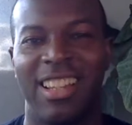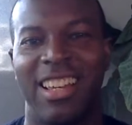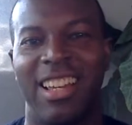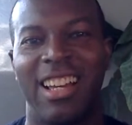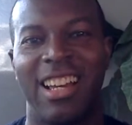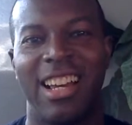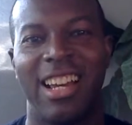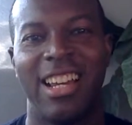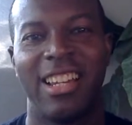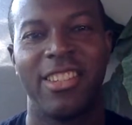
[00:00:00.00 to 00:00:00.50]

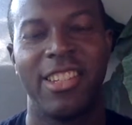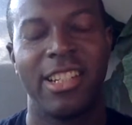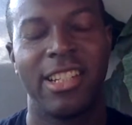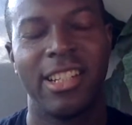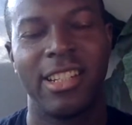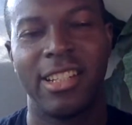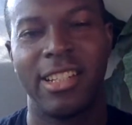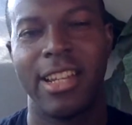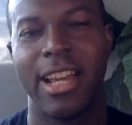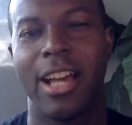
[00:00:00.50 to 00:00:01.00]
Hi,
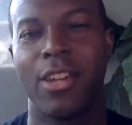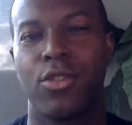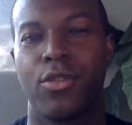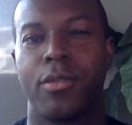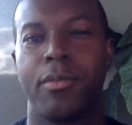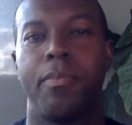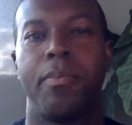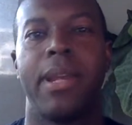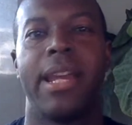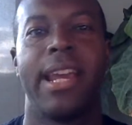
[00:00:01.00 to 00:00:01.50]
this is
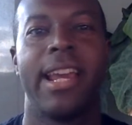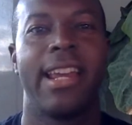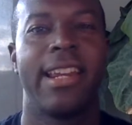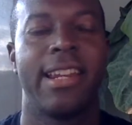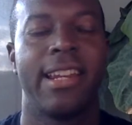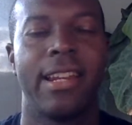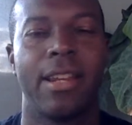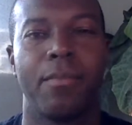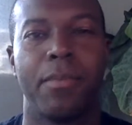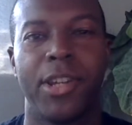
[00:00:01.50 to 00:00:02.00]
Donald
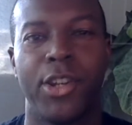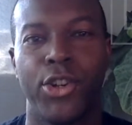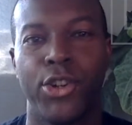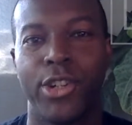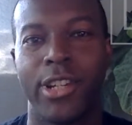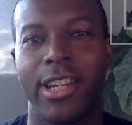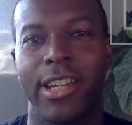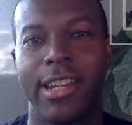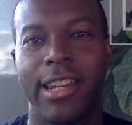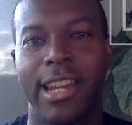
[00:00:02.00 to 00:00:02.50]
Spann, and I'm
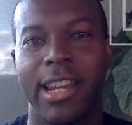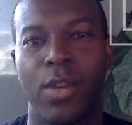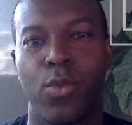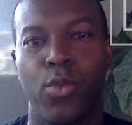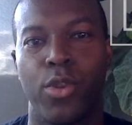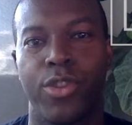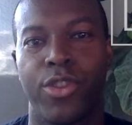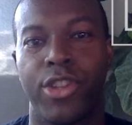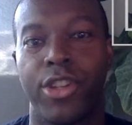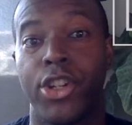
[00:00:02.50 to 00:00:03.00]
here today
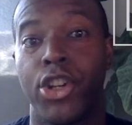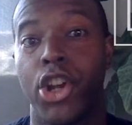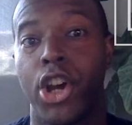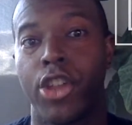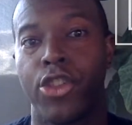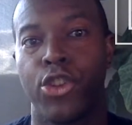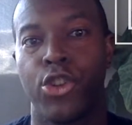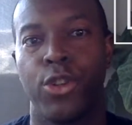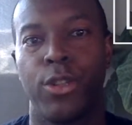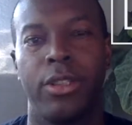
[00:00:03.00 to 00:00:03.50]
with
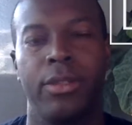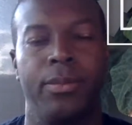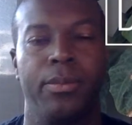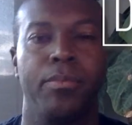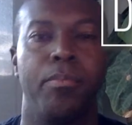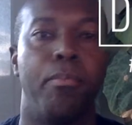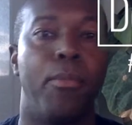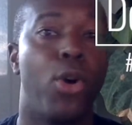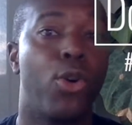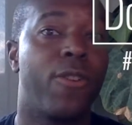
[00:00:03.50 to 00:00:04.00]
another
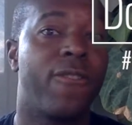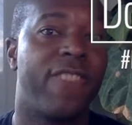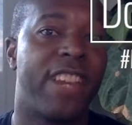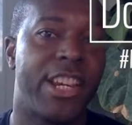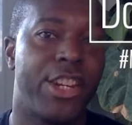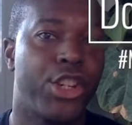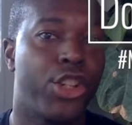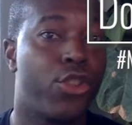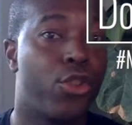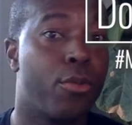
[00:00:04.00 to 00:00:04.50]

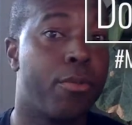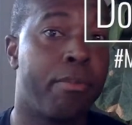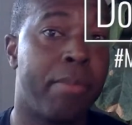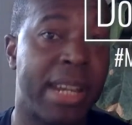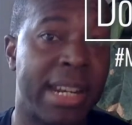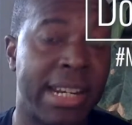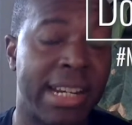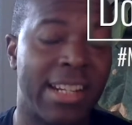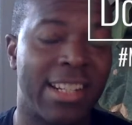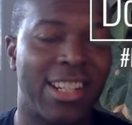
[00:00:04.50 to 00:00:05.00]
Motivational
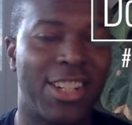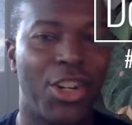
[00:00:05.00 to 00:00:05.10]
Minute.